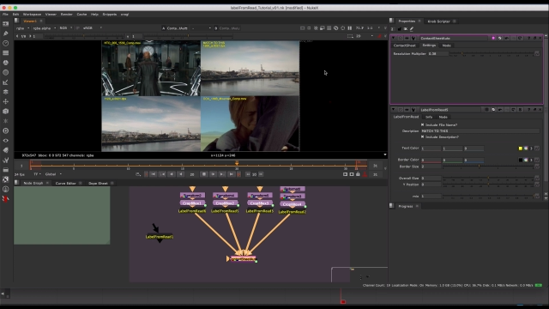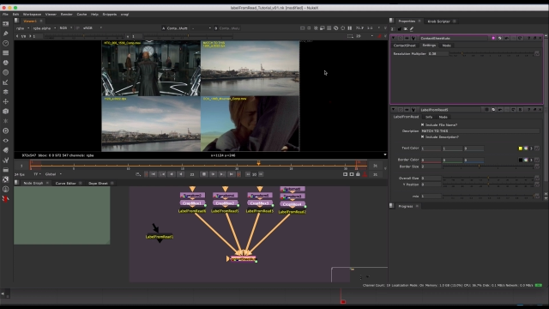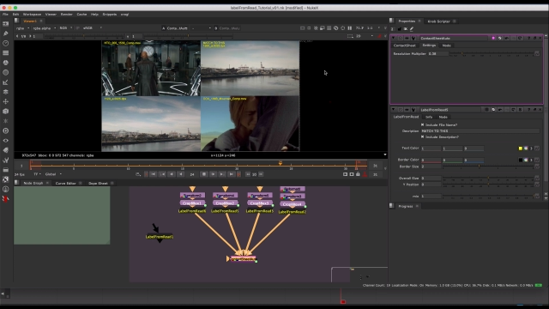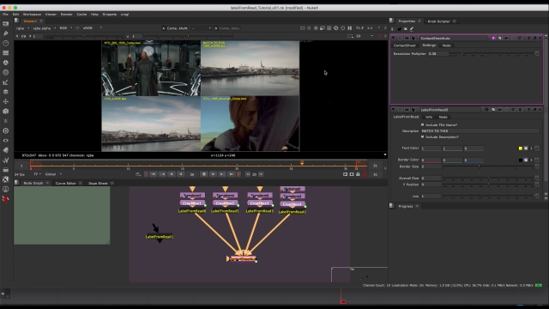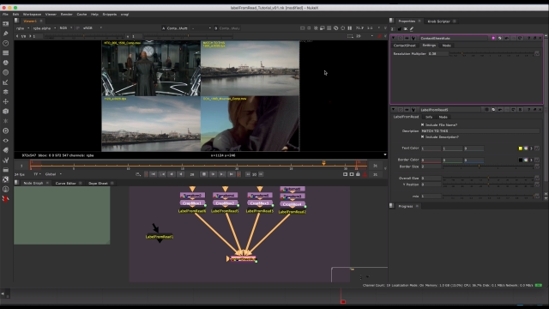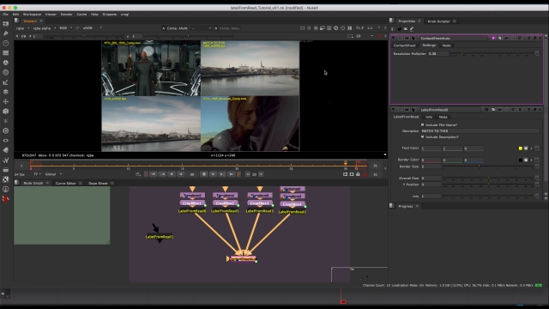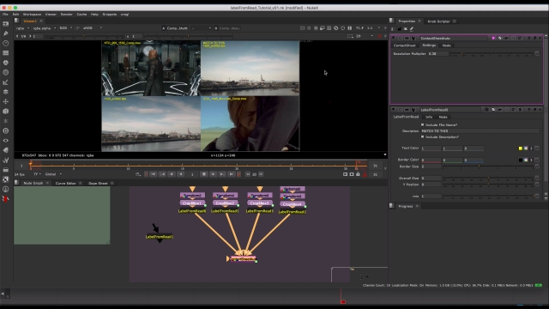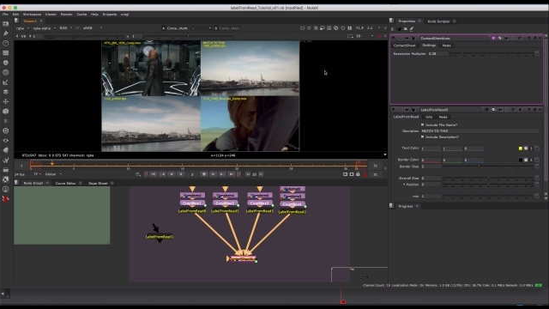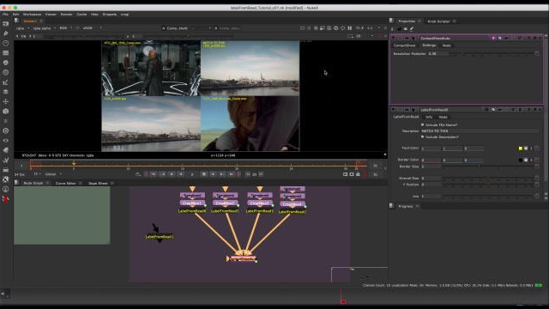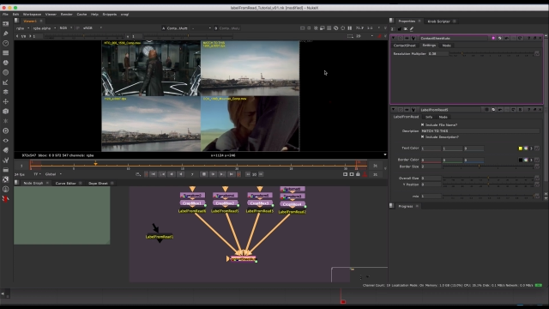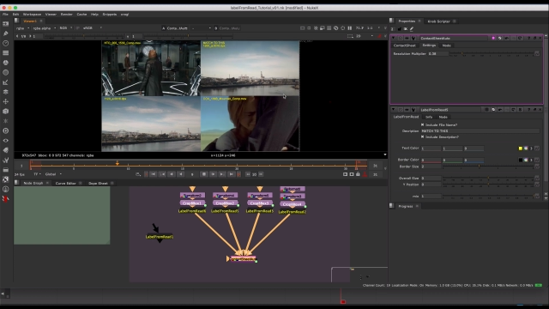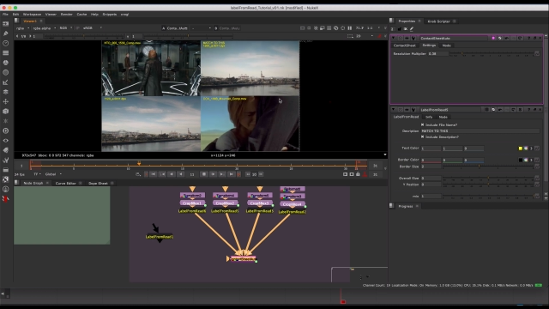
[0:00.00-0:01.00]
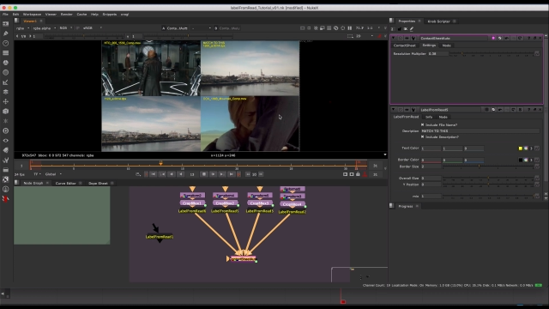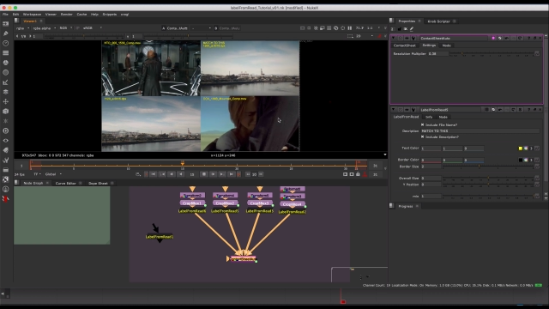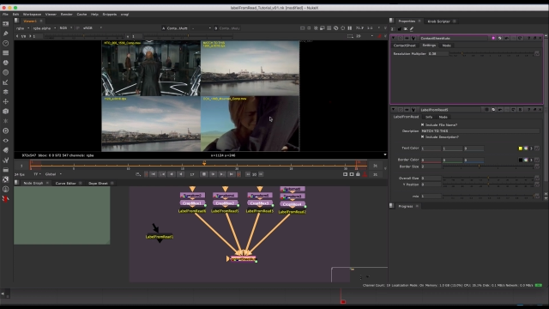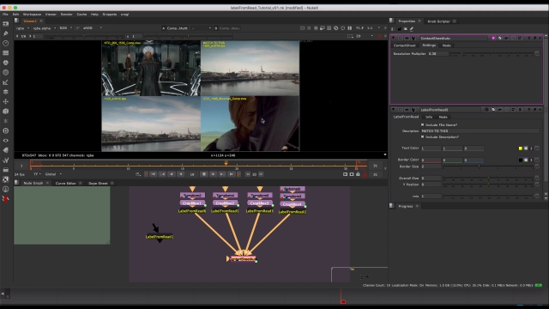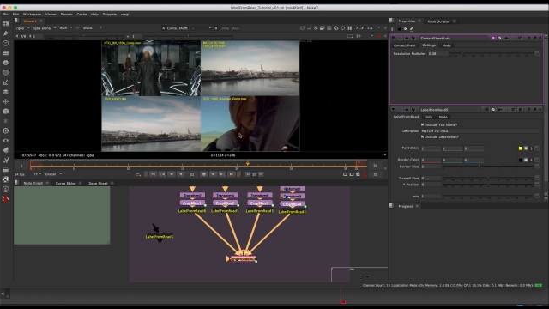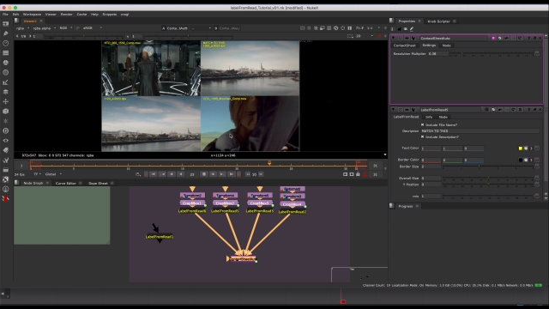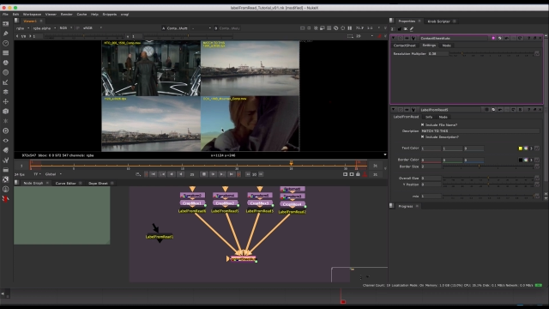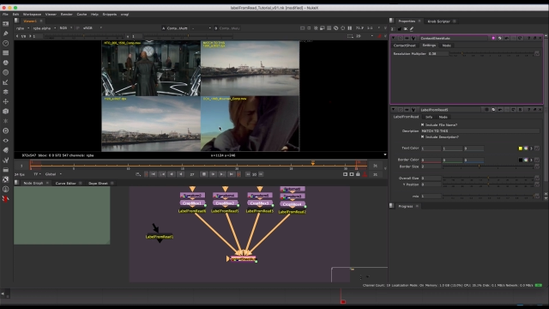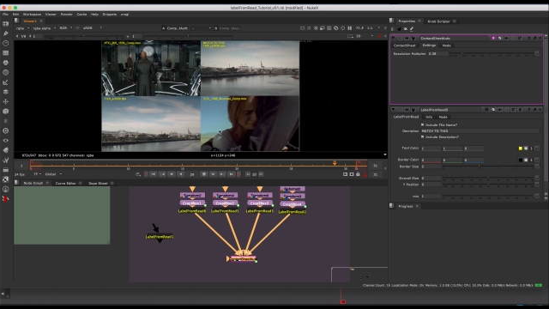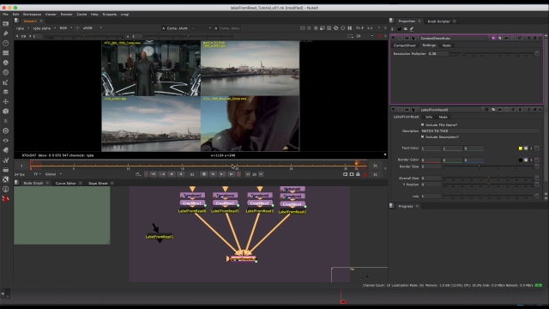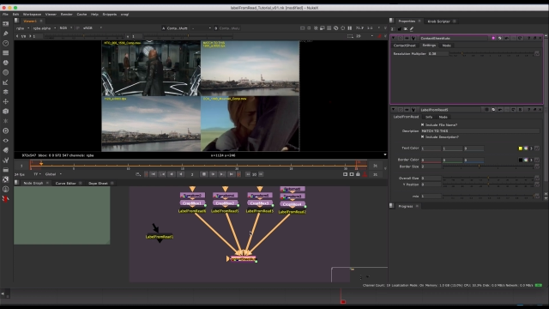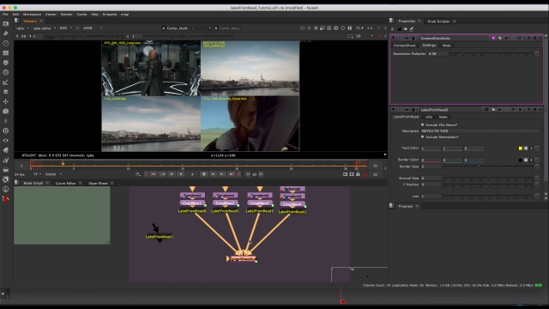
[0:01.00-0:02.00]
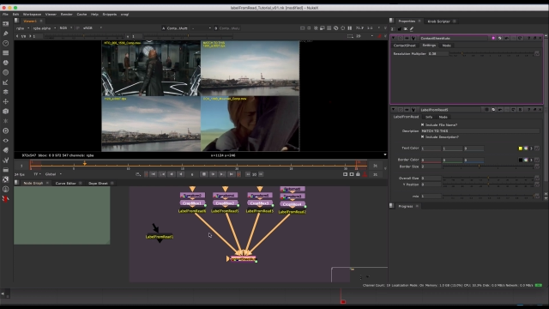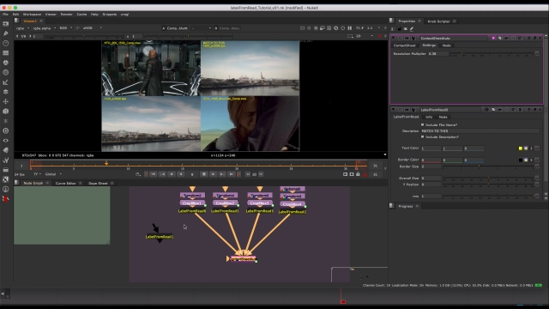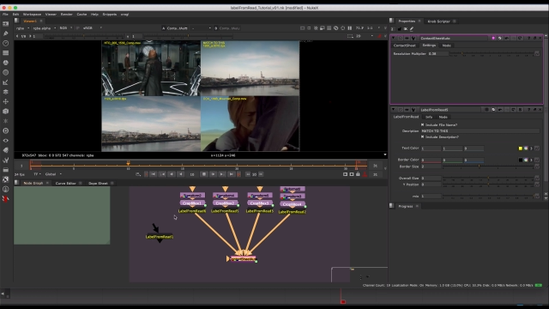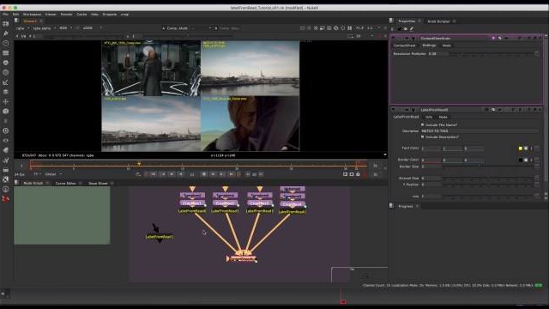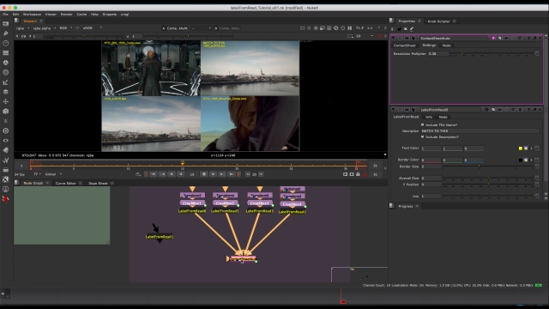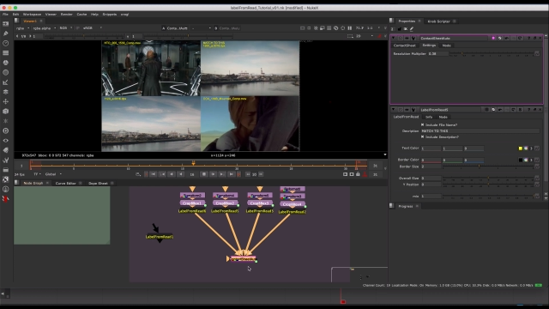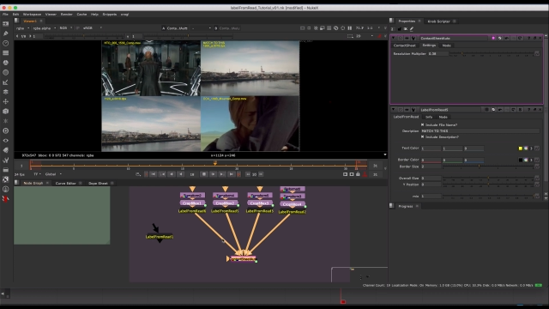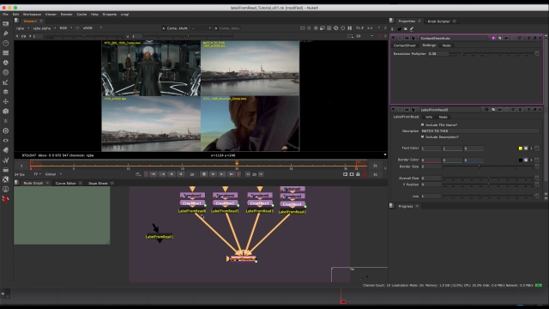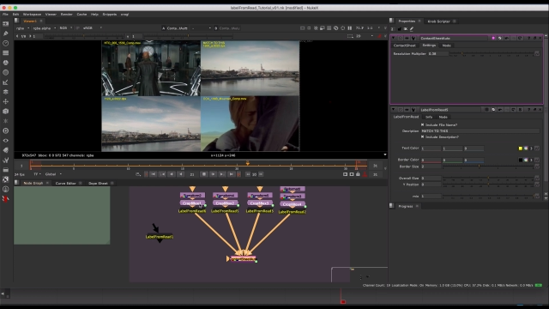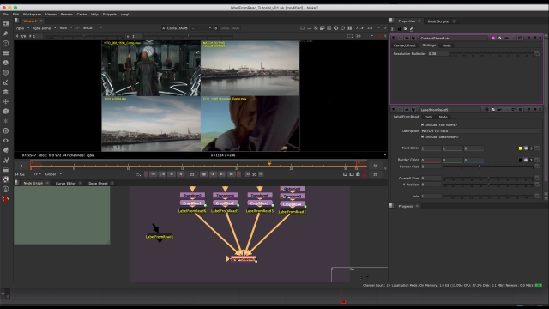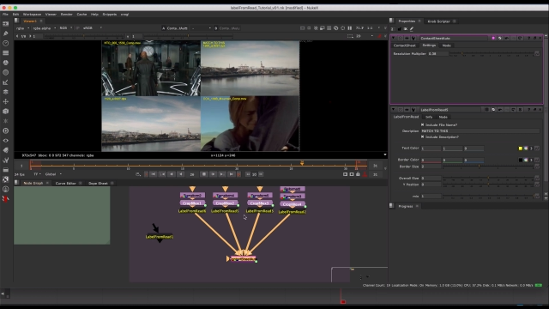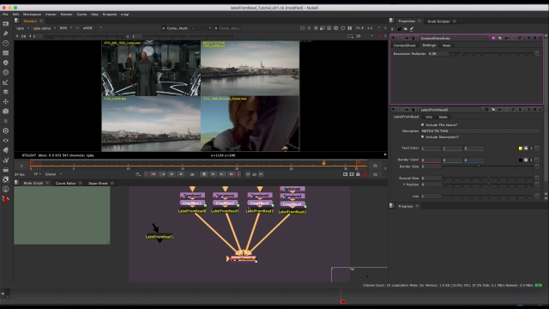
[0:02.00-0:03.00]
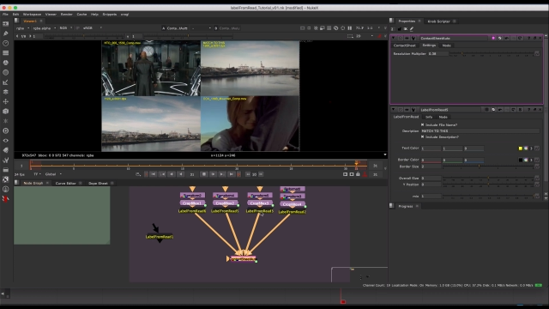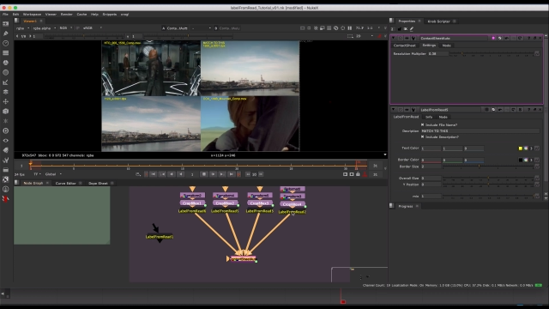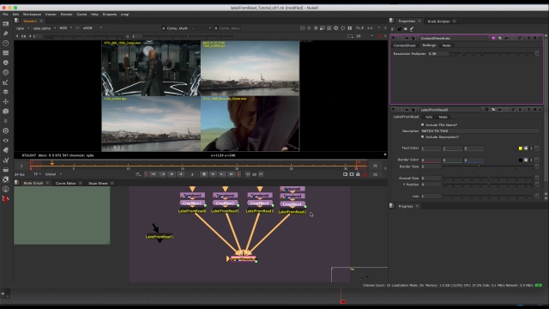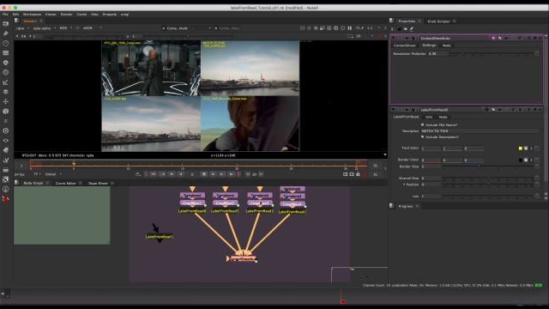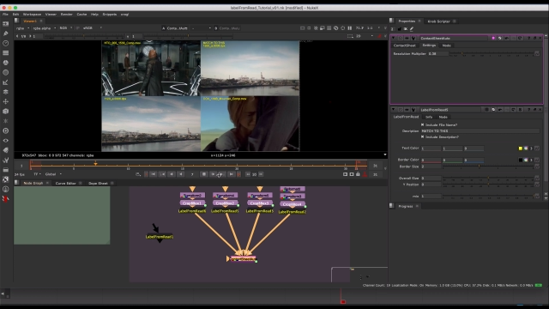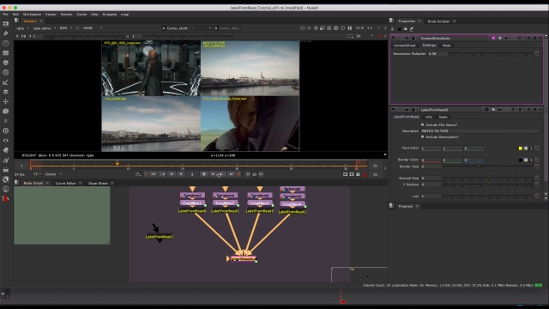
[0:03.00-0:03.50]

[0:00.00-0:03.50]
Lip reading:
(no speaker visible)